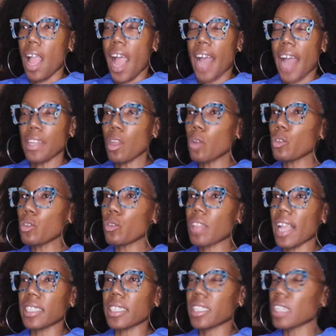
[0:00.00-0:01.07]
I know you
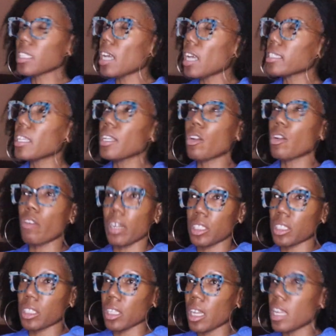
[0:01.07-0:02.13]
think just cause he
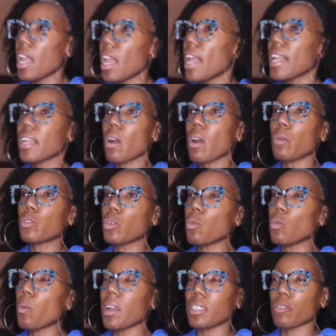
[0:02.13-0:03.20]
Christian, he gonna do
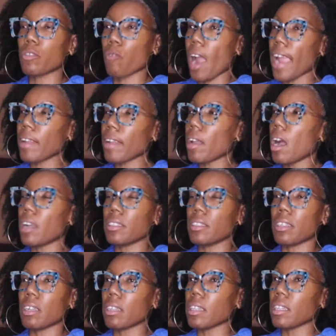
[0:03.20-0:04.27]
what is right
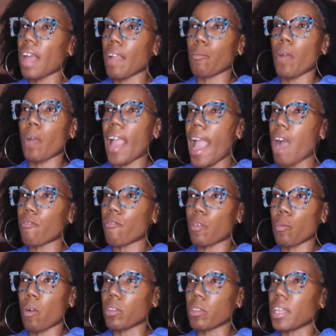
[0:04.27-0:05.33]
under like what
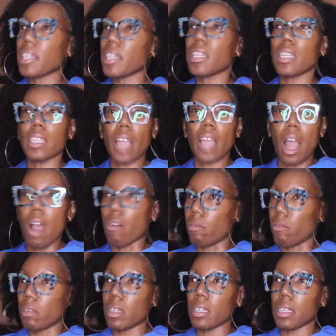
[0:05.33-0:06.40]
Alfred wanted. No.
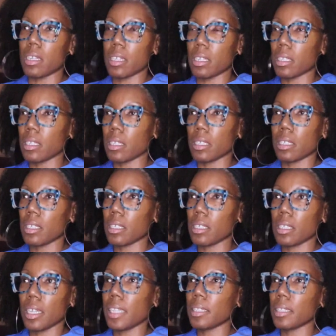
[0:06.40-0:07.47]

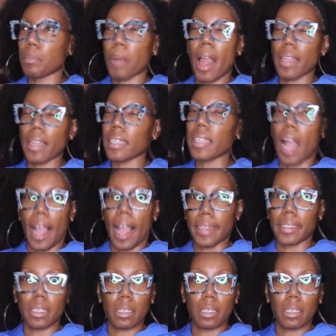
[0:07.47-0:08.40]
He's probably not.